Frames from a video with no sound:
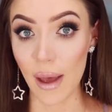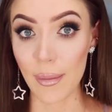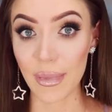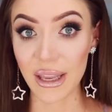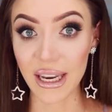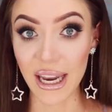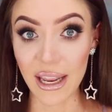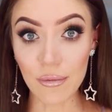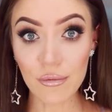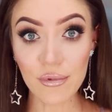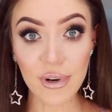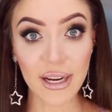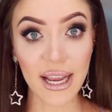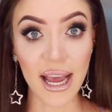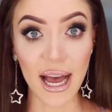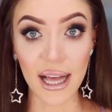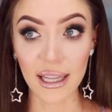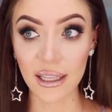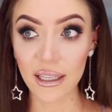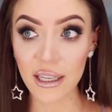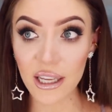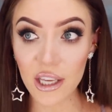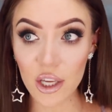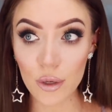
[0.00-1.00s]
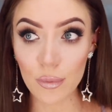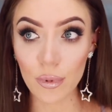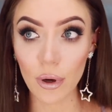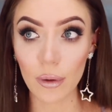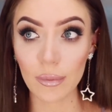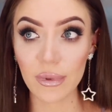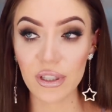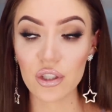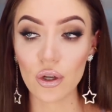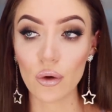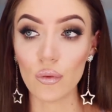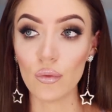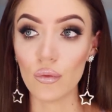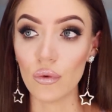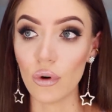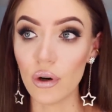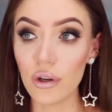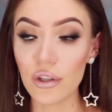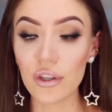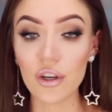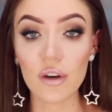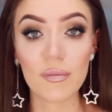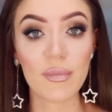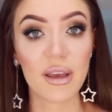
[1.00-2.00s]
I mean, in reality, you probably don't
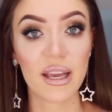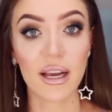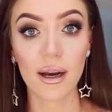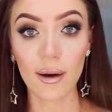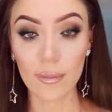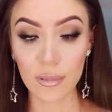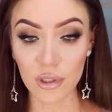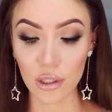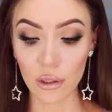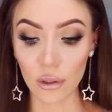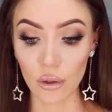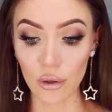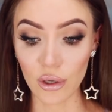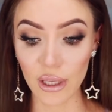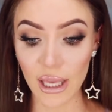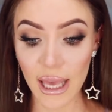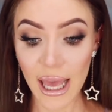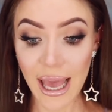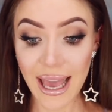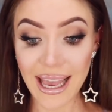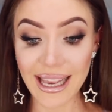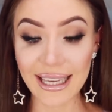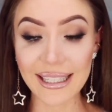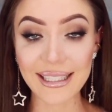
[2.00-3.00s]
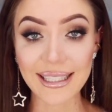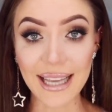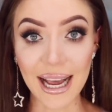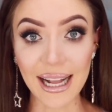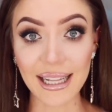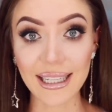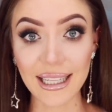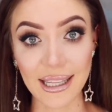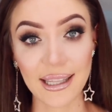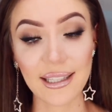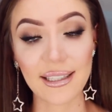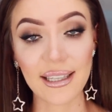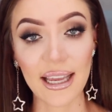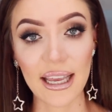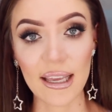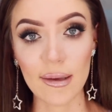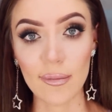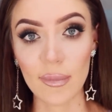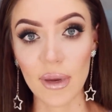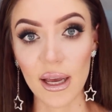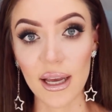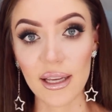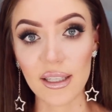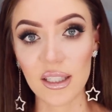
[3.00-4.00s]
want your makeup to look exactly the
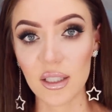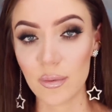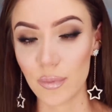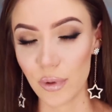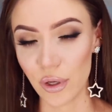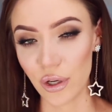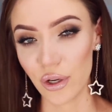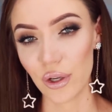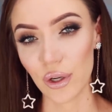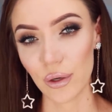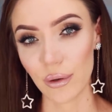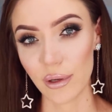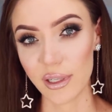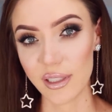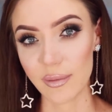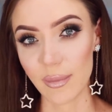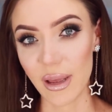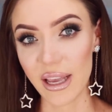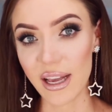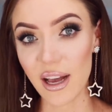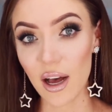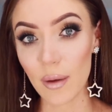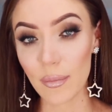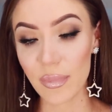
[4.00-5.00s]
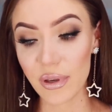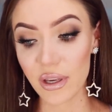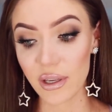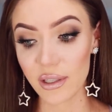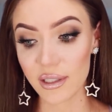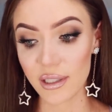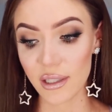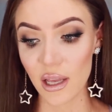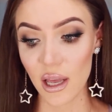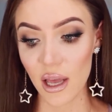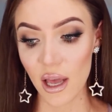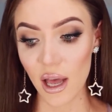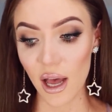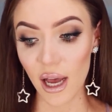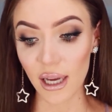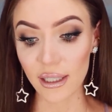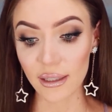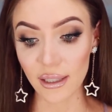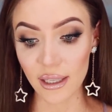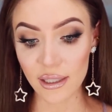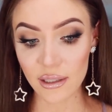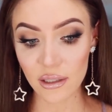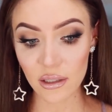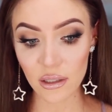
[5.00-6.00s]
same as a beauty guru's makeup because
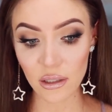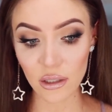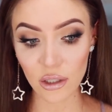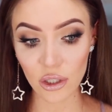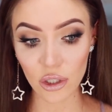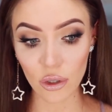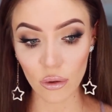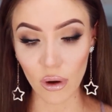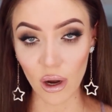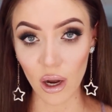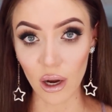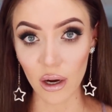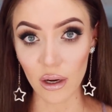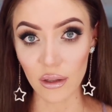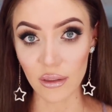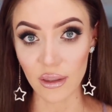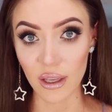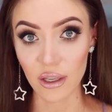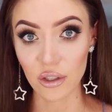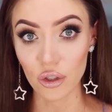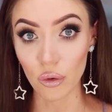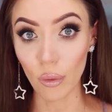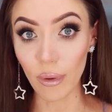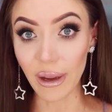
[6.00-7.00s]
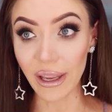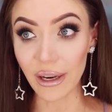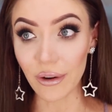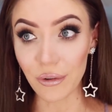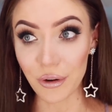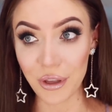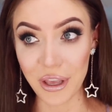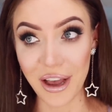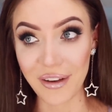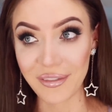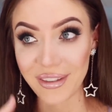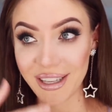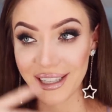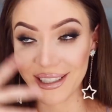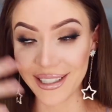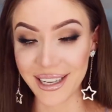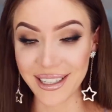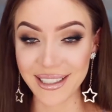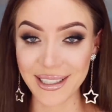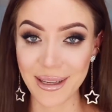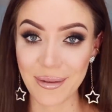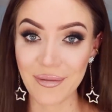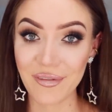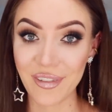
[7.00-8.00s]
unless you are their twin or you have the
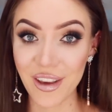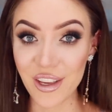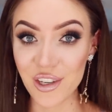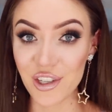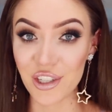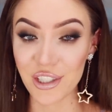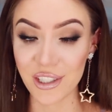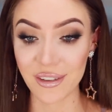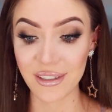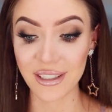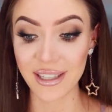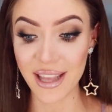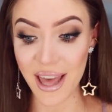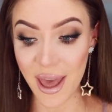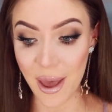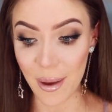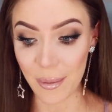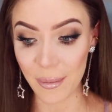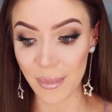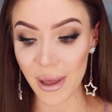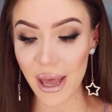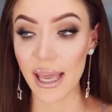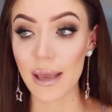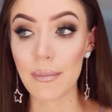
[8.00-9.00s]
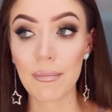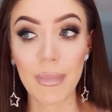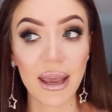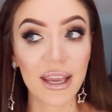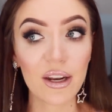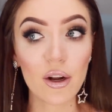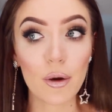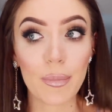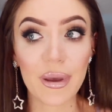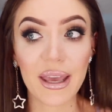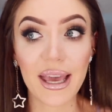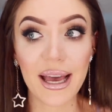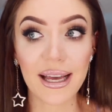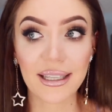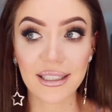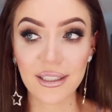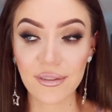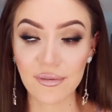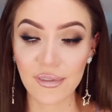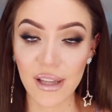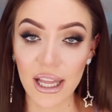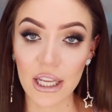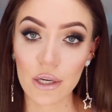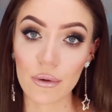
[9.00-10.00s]
exact same features as them, it may not be
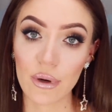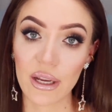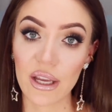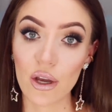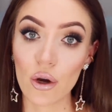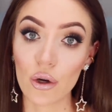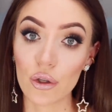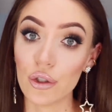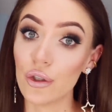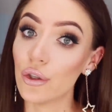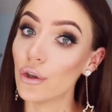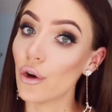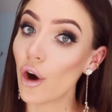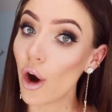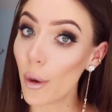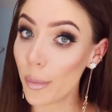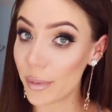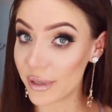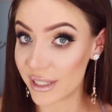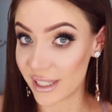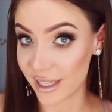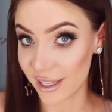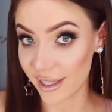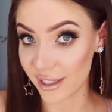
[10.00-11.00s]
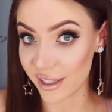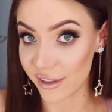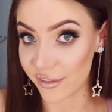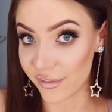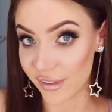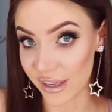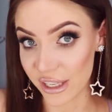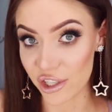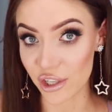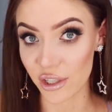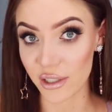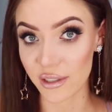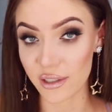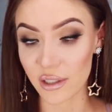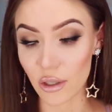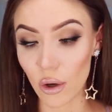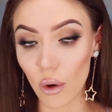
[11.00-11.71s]
as flattering on your particular features.